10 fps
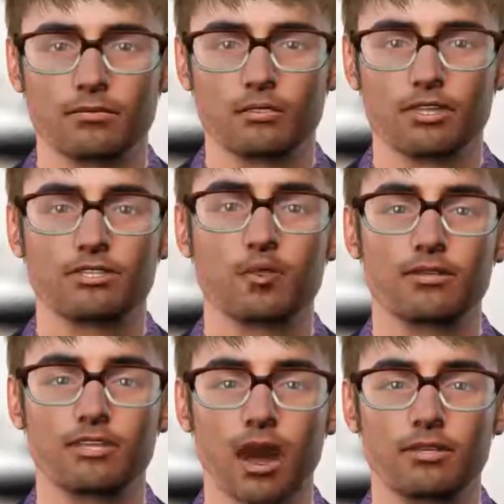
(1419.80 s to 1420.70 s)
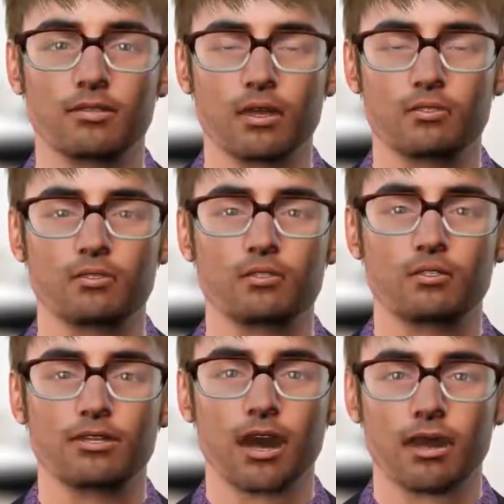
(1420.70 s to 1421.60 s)
Please subscribe to our
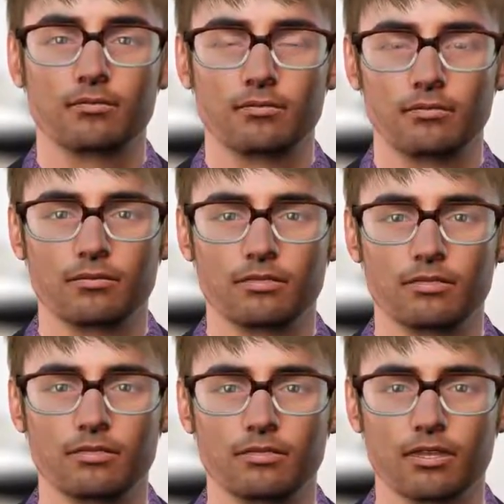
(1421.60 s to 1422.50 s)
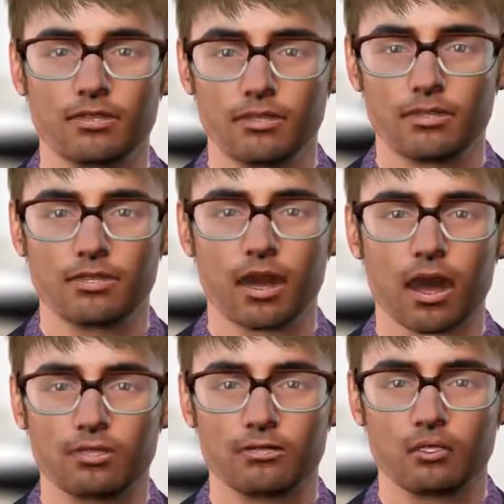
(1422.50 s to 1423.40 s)
channel. Kindly
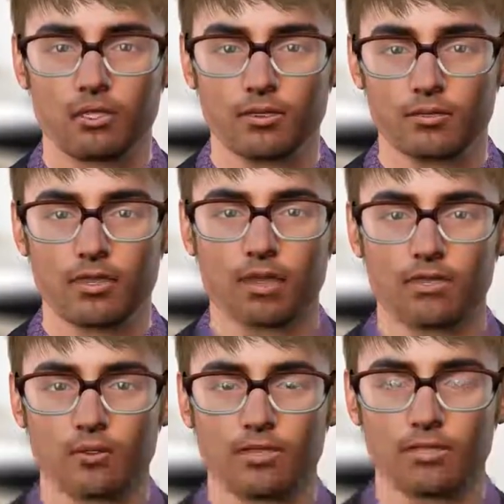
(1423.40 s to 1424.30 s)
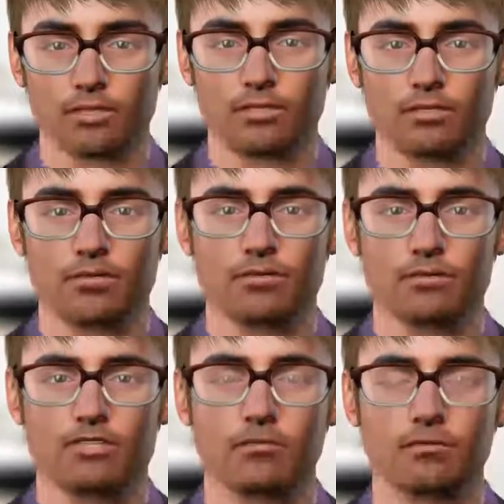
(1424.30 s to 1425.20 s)
like, share and comment on our
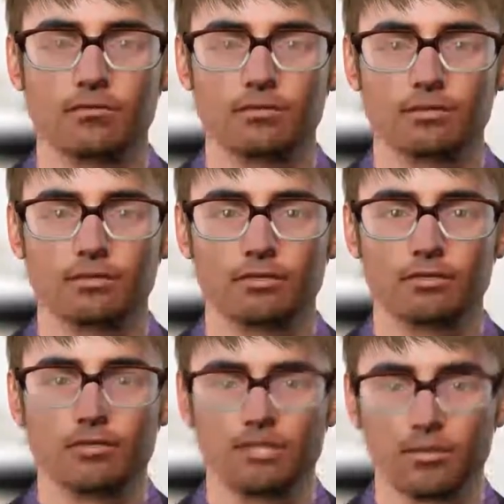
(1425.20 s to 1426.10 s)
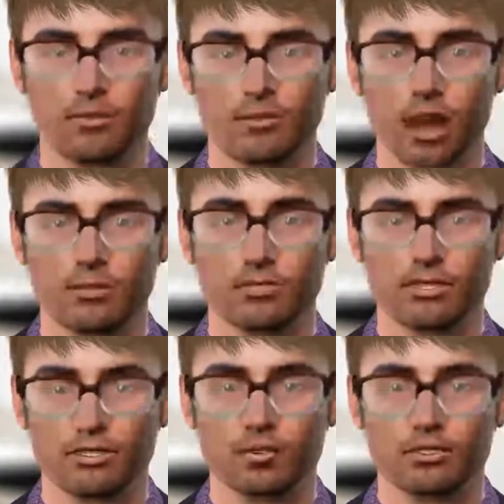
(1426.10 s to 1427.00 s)
videos. If anyone
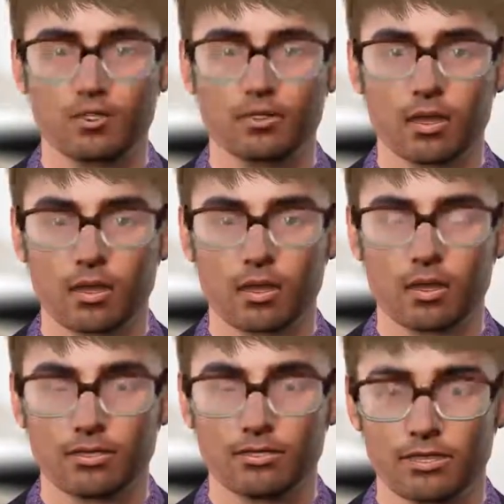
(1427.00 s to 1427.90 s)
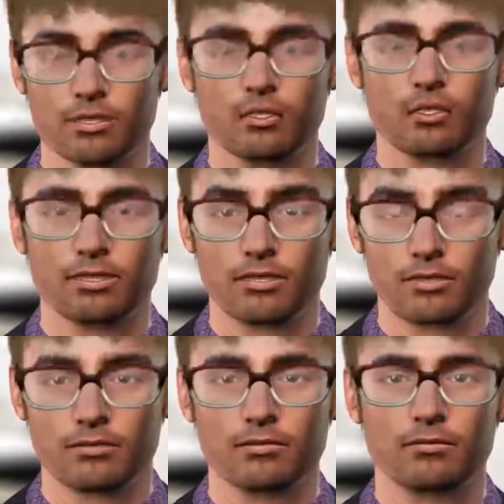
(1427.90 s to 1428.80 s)
benefits because of your like and
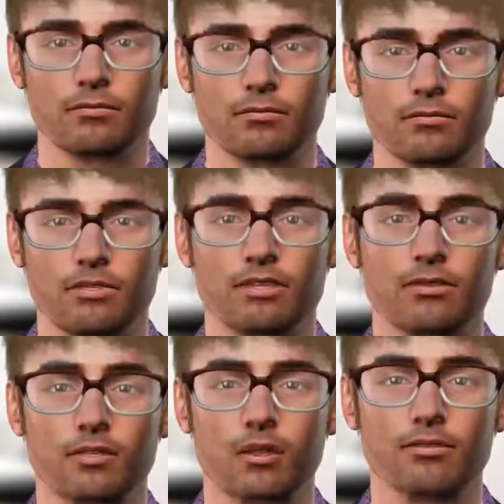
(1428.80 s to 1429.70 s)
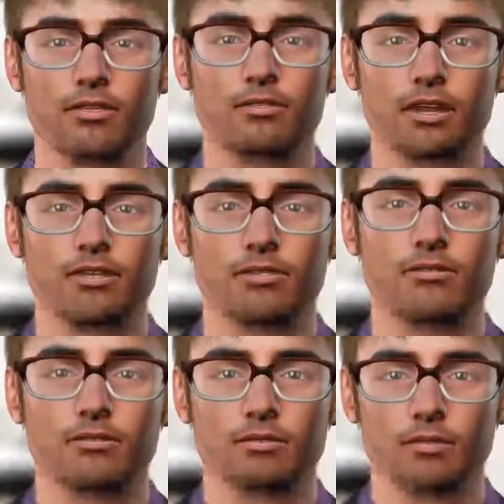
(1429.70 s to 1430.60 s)
share, then God may
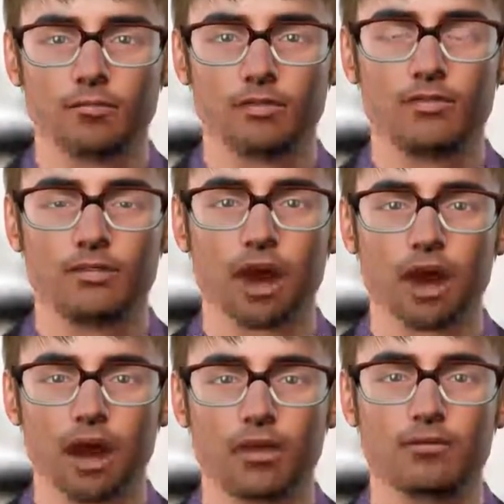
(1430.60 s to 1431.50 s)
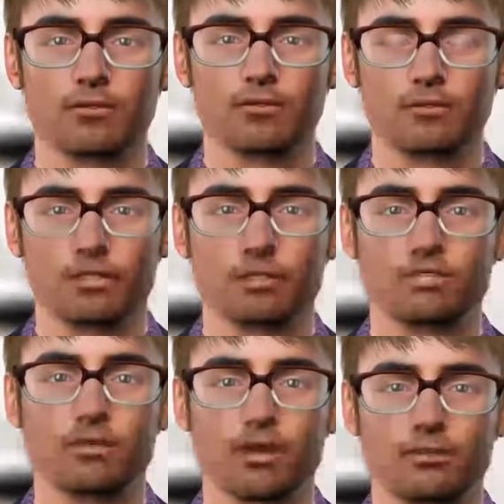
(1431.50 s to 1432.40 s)
provide you with unlimited reward, which is
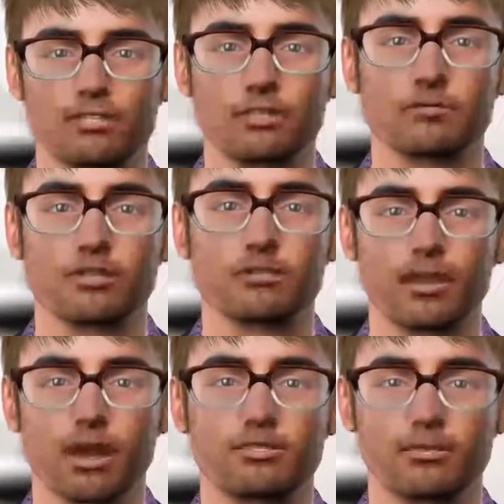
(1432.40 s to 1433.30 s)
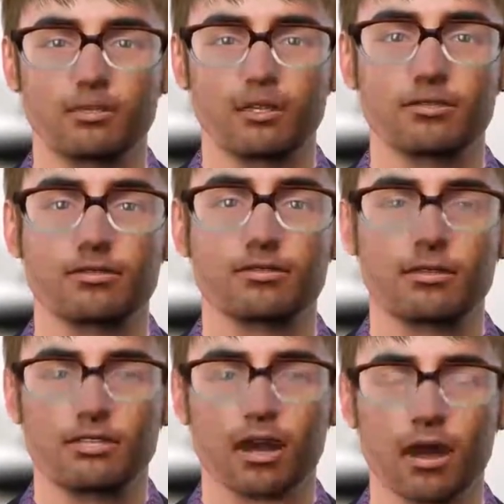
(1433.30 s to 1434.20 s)
called Sadaqat al-Jariyah
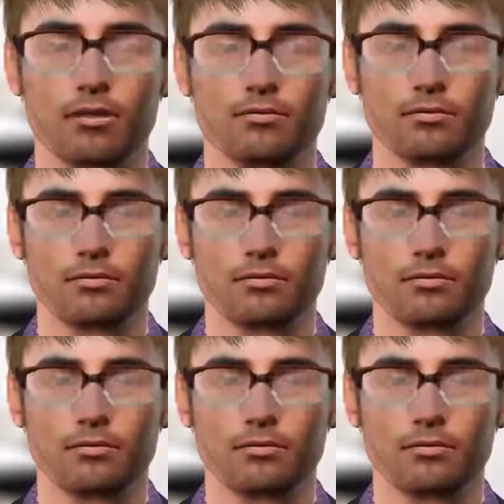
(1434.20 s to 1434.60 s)
in Islam.